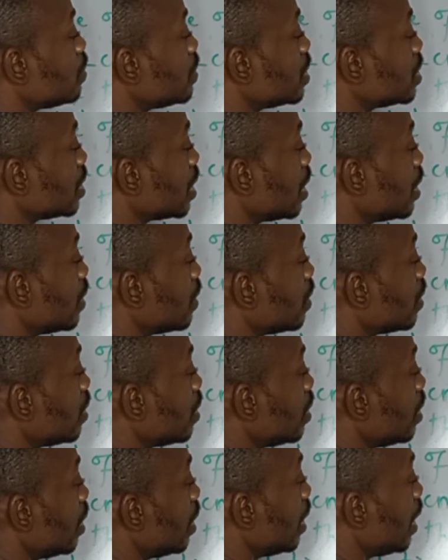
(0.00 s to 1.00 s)
is
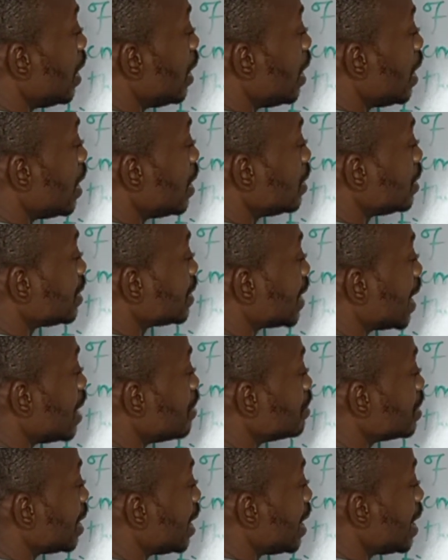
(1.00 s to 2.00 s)
length
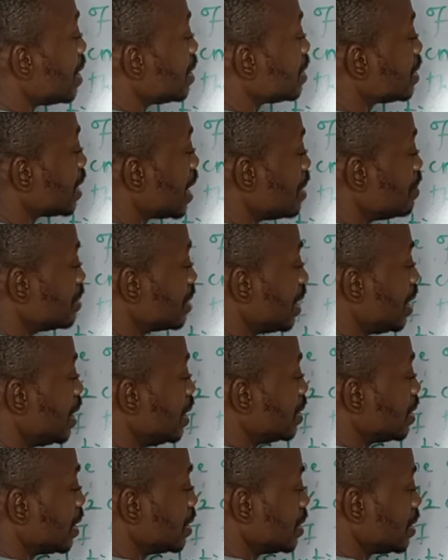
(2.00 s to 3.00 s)
times length times
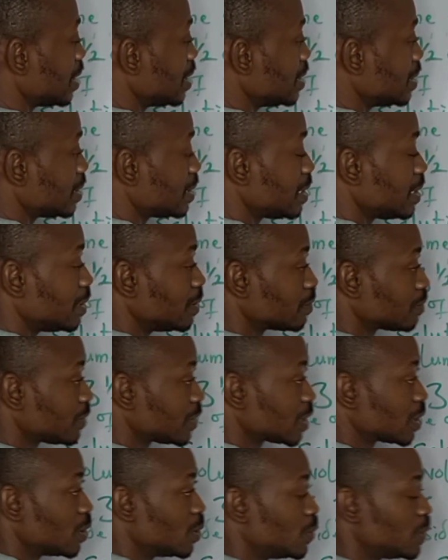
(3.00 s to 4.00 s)
length, as you can see,
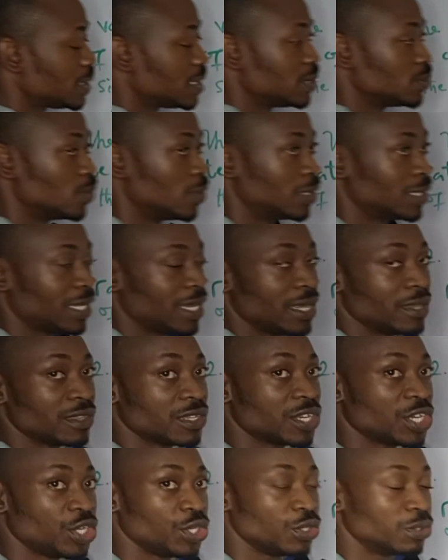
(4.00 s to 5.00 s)
which is what?
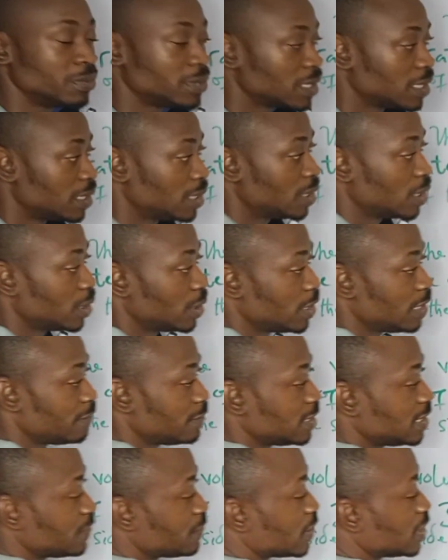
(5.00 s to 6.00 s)
Length cubed. If
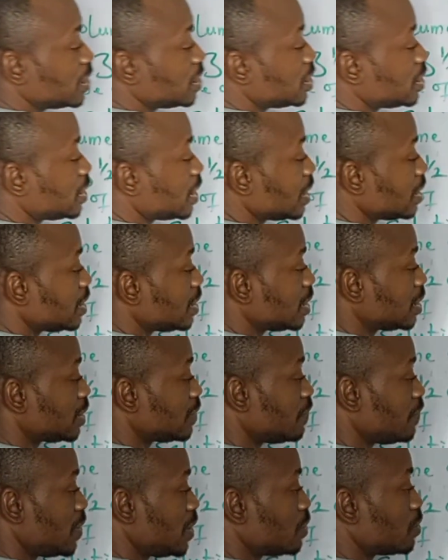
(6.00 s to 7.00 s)
you differentiate this
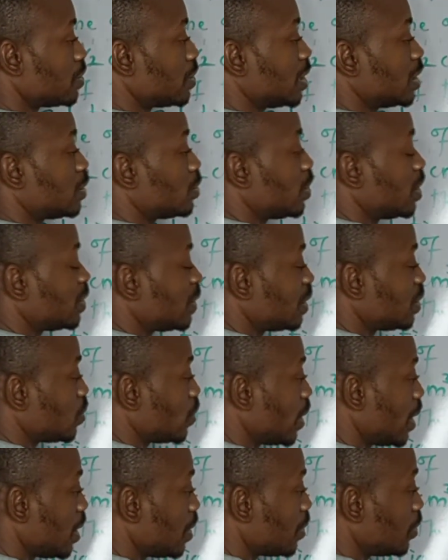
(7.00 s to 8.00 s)
v with respect
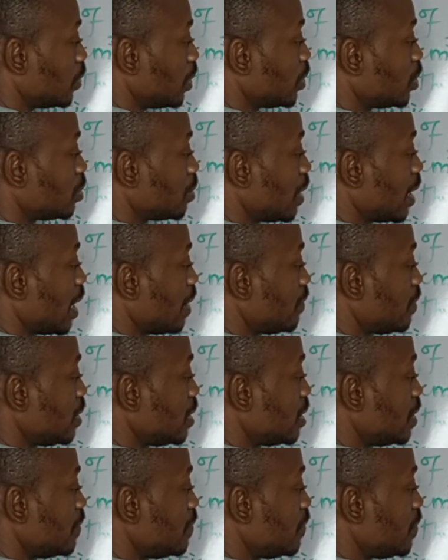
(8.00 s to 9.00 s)
to L, you're going to be
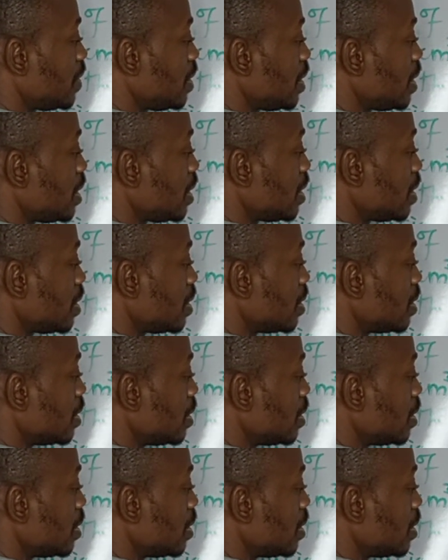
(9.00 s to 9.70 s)
having the v